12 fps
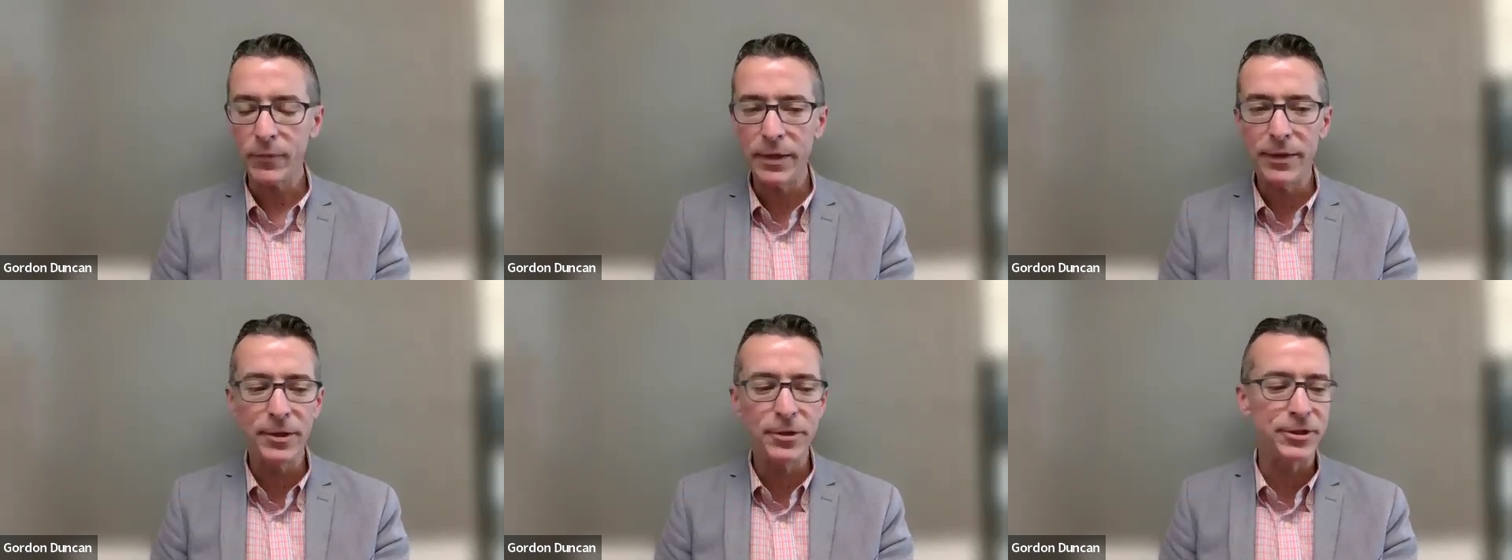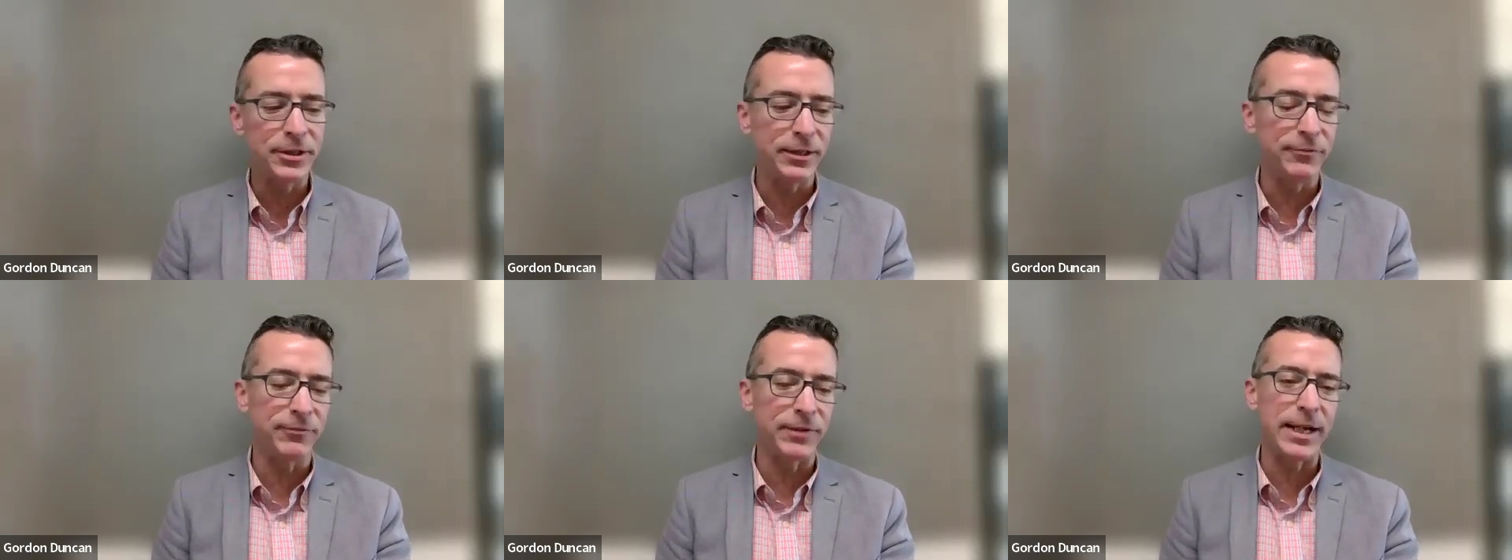there's an
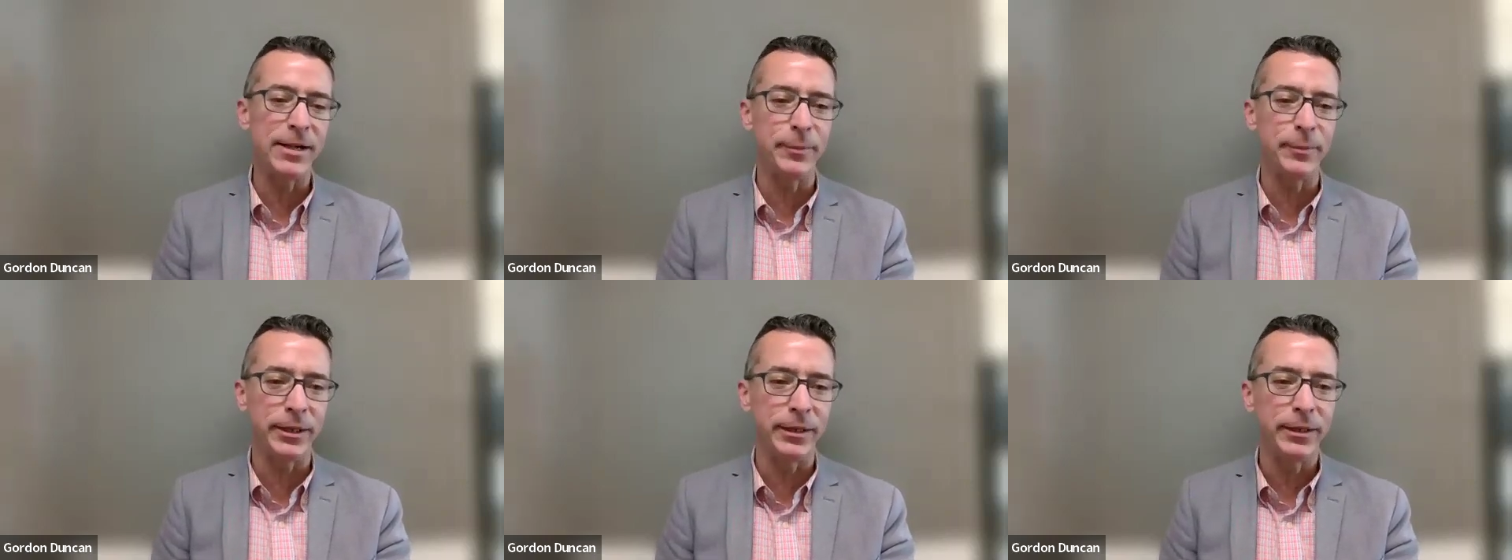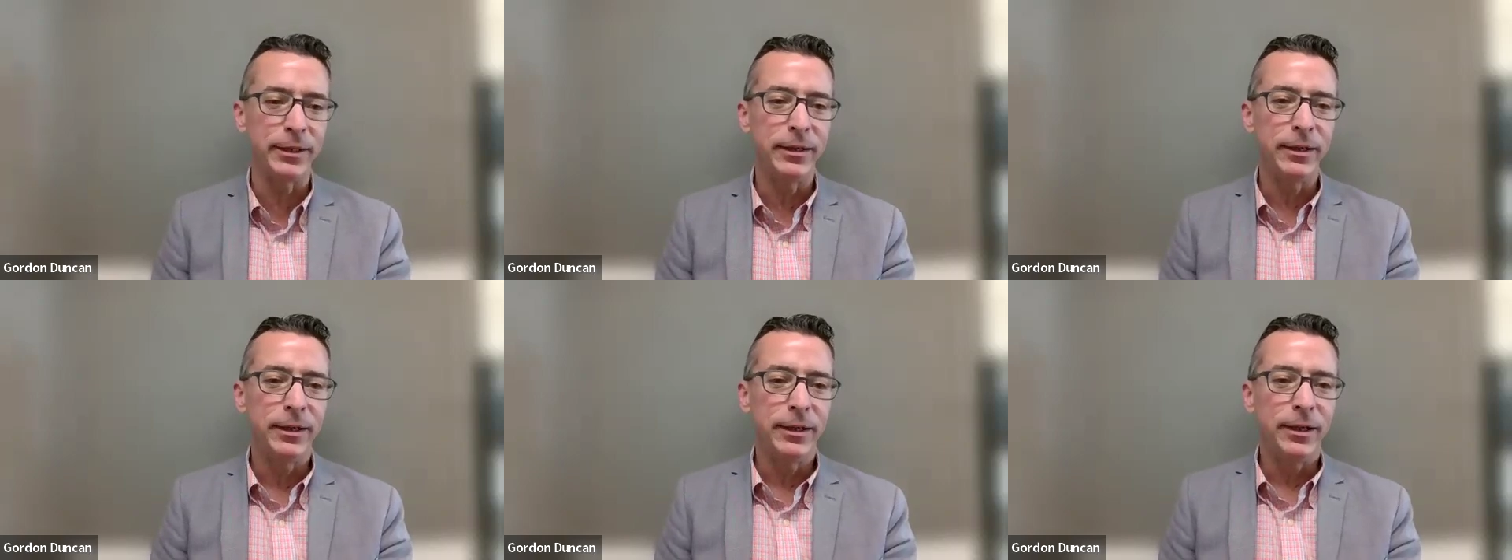environment
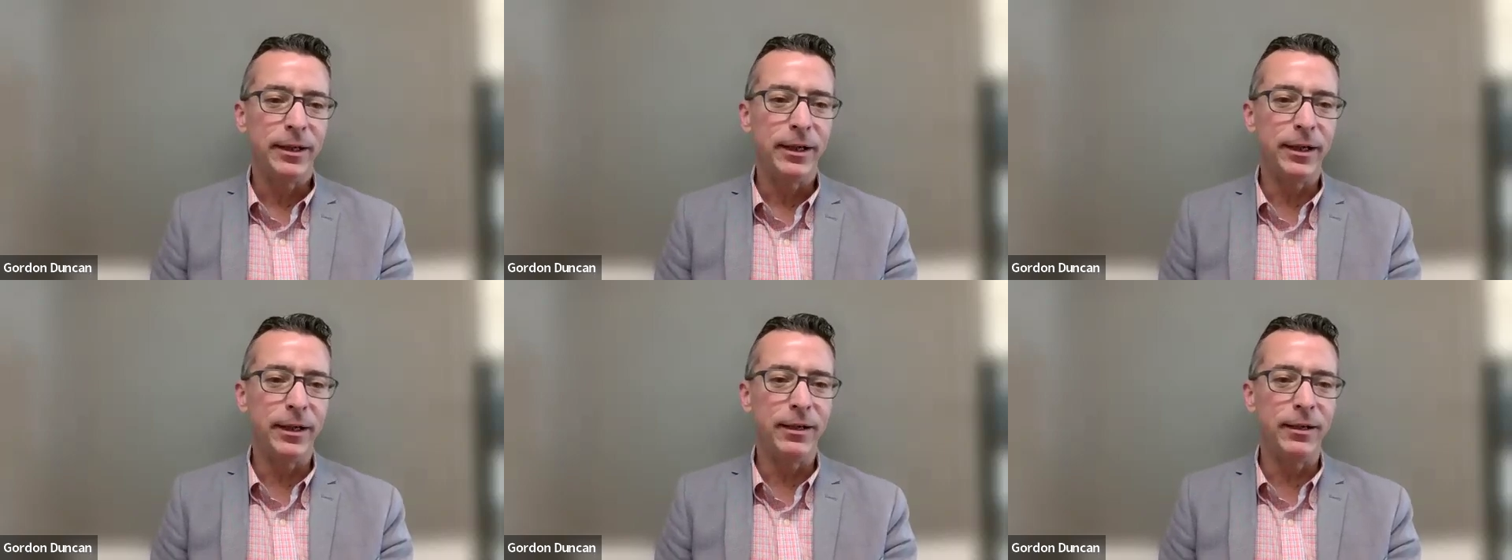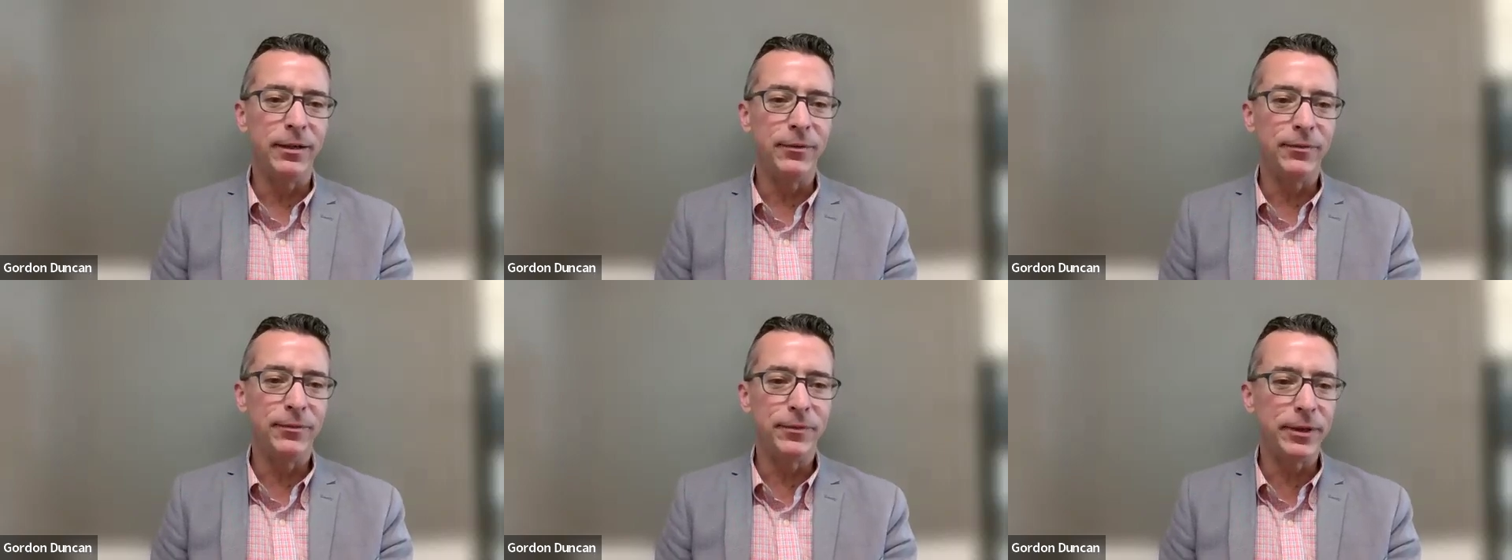
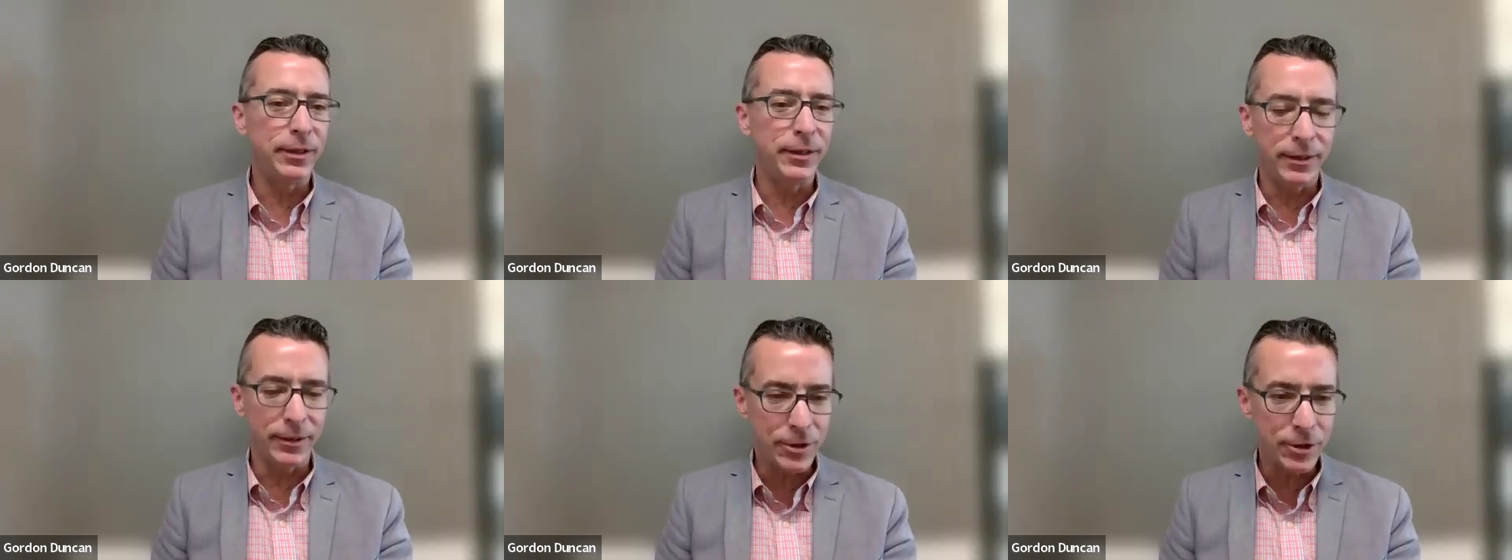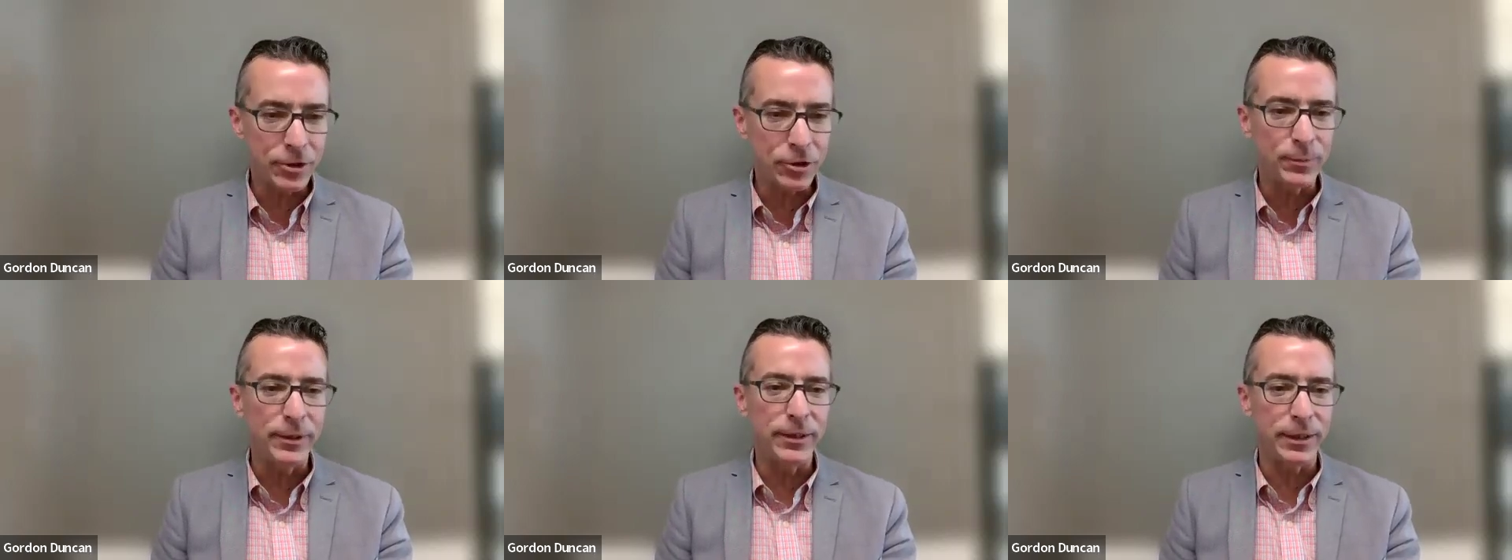of
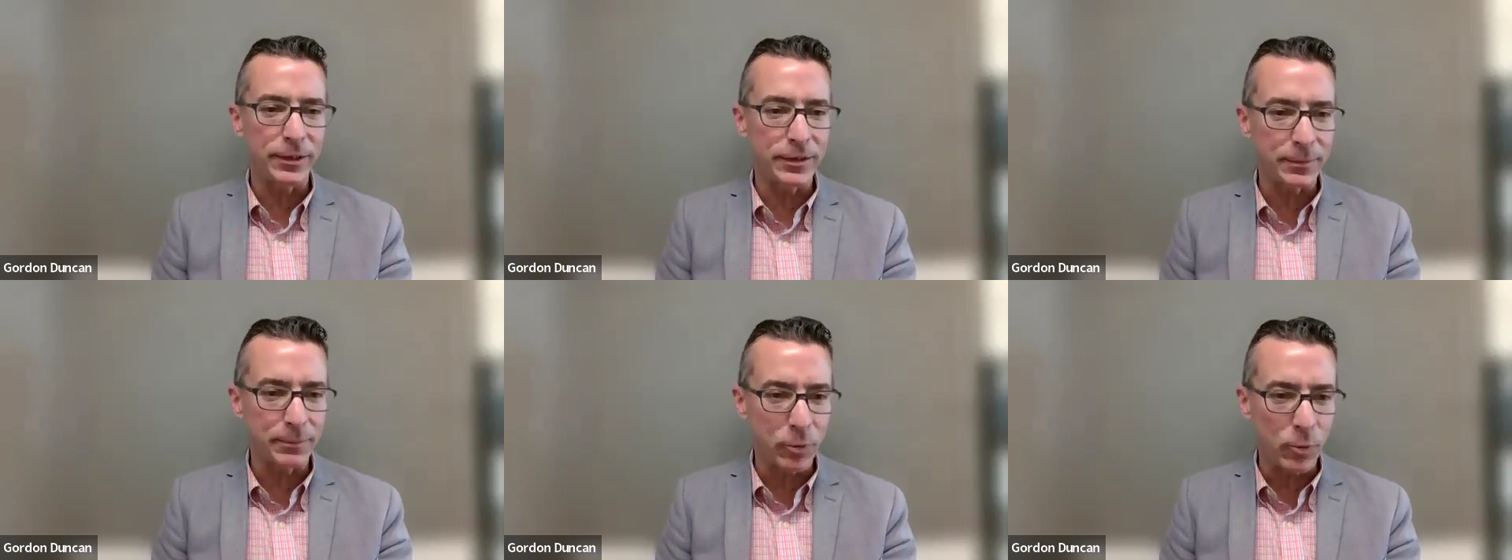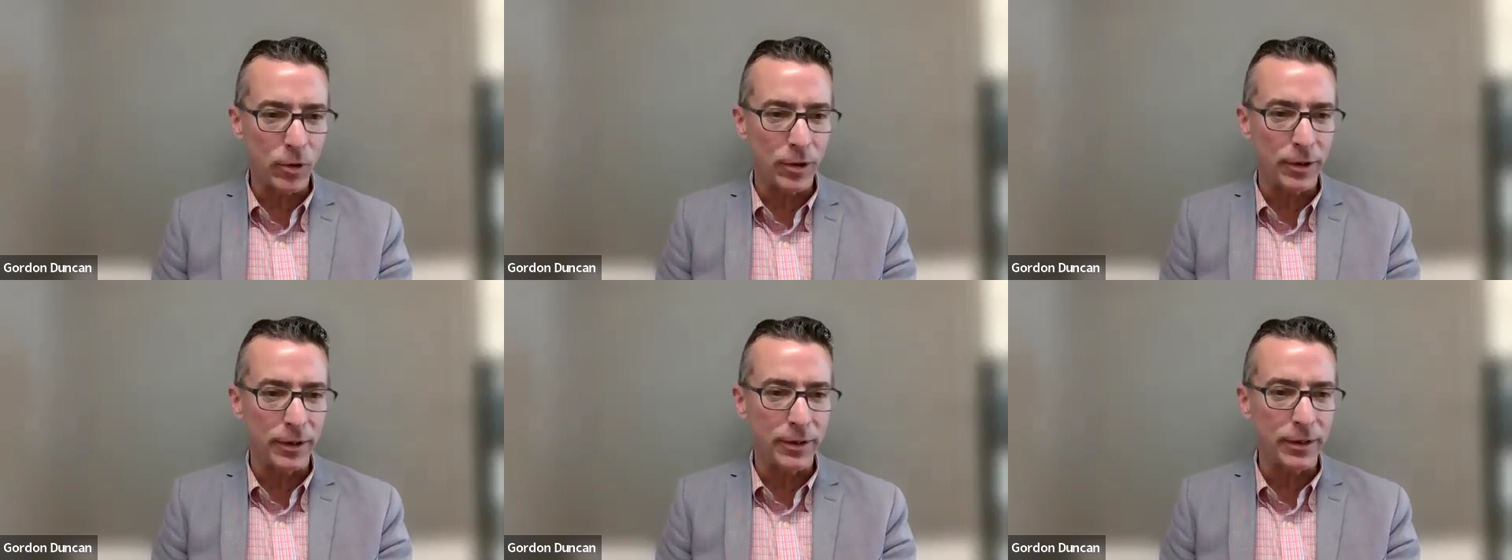encouragement and
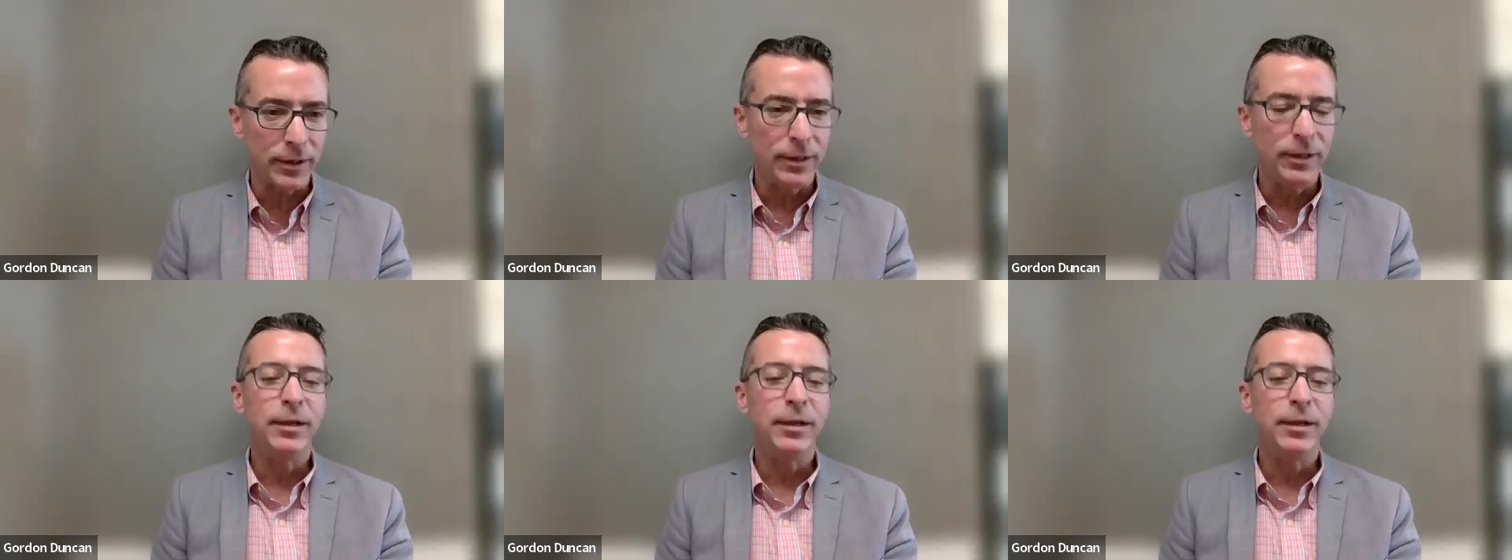support,